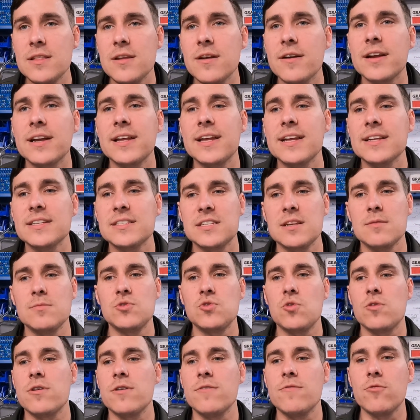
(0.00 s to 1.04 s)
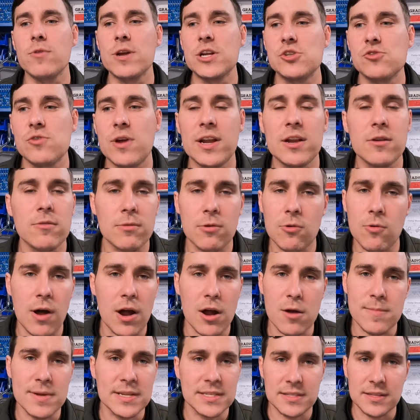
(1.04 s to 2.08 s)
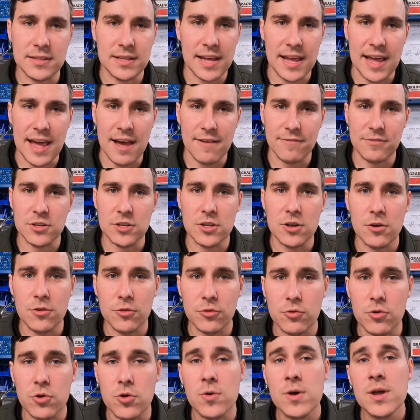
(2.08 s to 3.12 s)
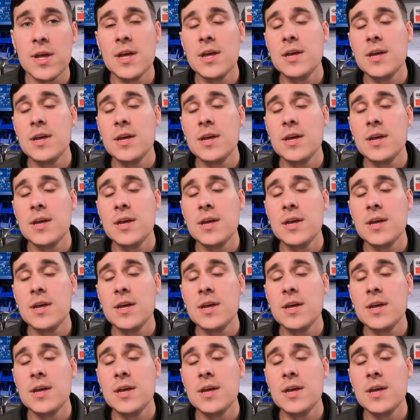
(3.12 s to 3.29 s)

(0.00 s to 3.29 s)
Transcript: they're going to get some sort of retraining requirements that they have to go through